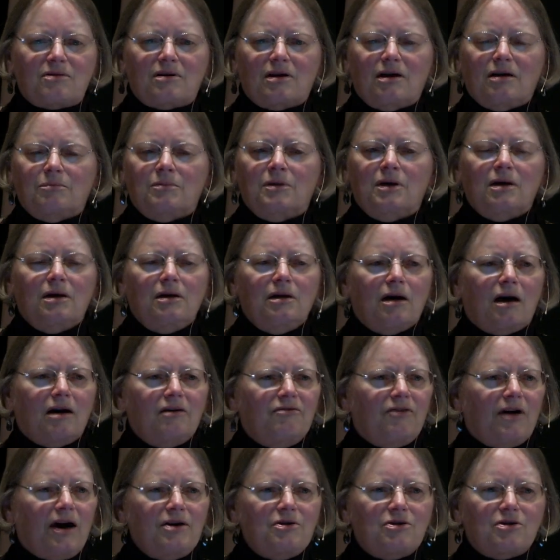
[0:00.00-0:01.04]
Jan
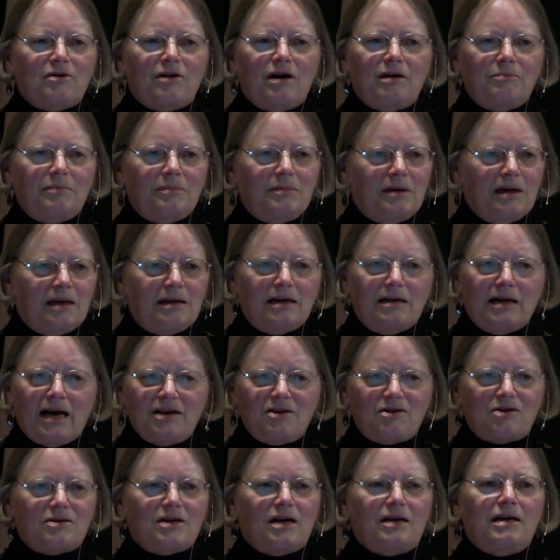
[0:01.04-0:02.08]
Weiser did a nice
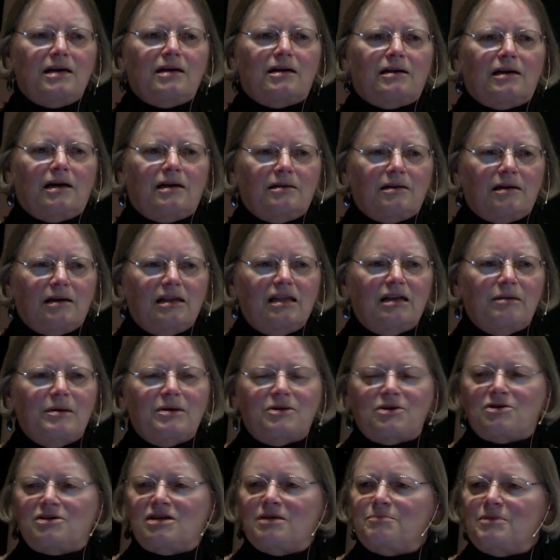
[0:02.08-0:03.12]
study in the
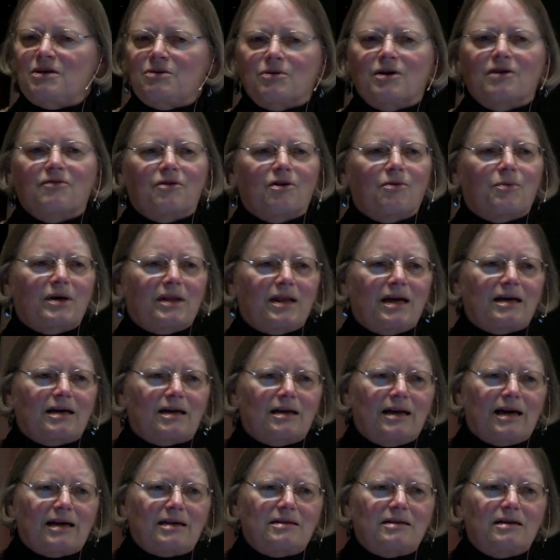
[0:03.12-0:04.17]
Mississippi River where they
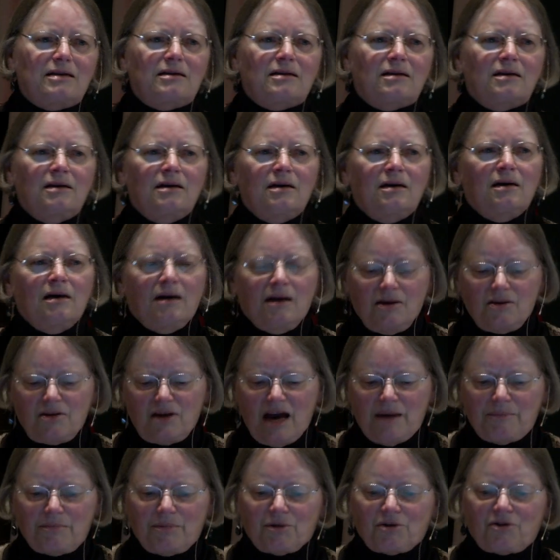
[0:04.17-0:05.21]
collected
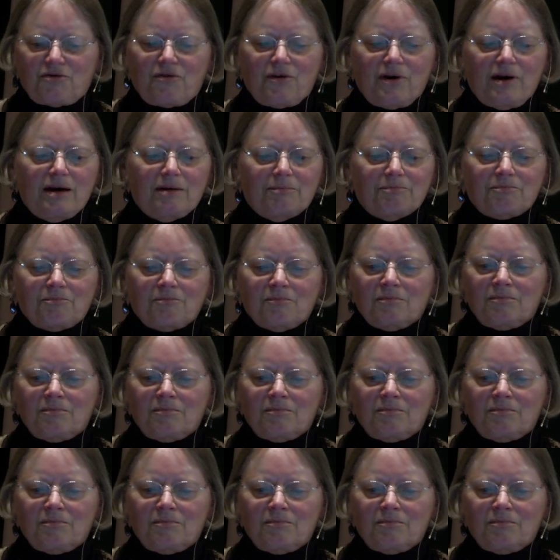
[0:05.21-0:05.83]
samples for him.